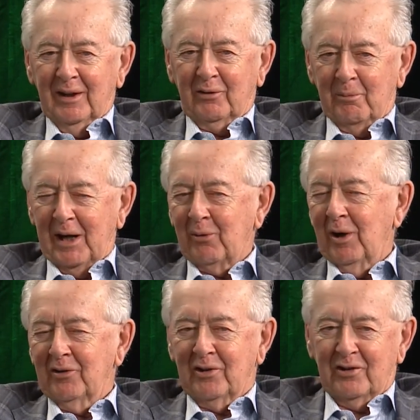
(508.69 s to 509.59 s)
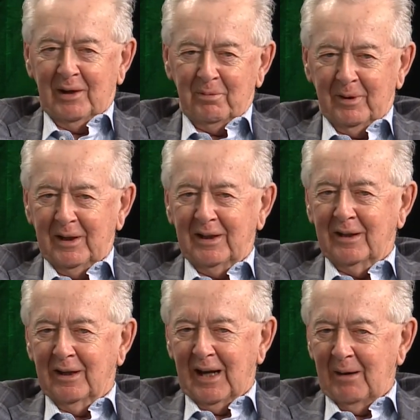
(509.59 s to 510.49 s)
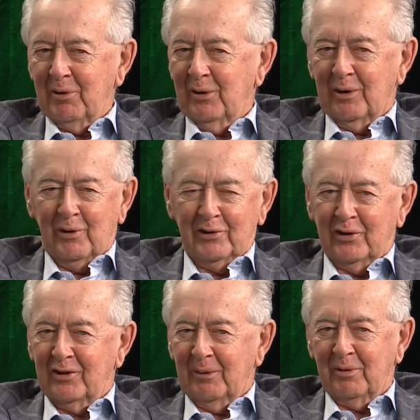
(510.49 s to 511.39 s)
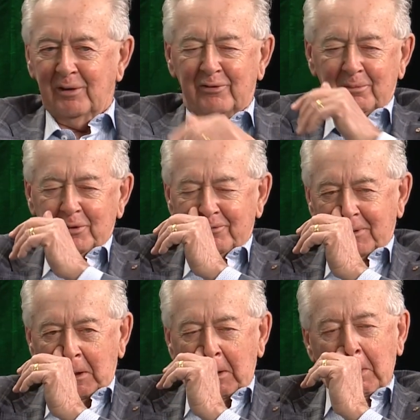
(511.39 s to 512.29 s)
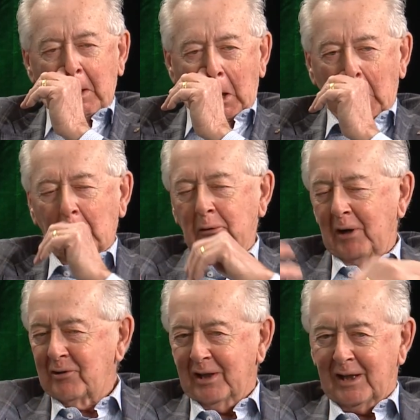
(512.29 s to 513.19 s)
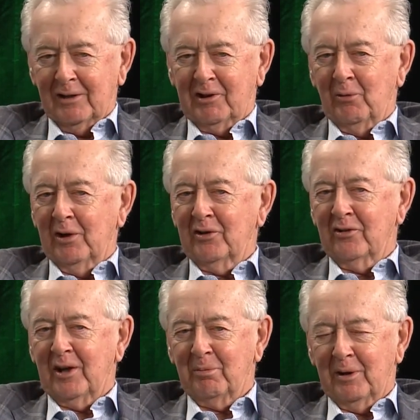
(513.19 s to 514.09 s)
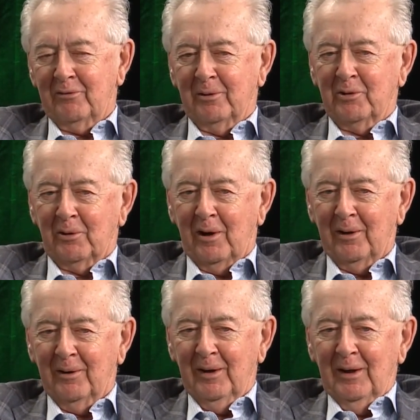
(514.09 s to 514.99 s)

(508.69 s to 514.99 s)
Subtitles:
Quebec wants to separate. Labrador wants to separate from Newfoundland. The rest of the country wants to separate from Toronto.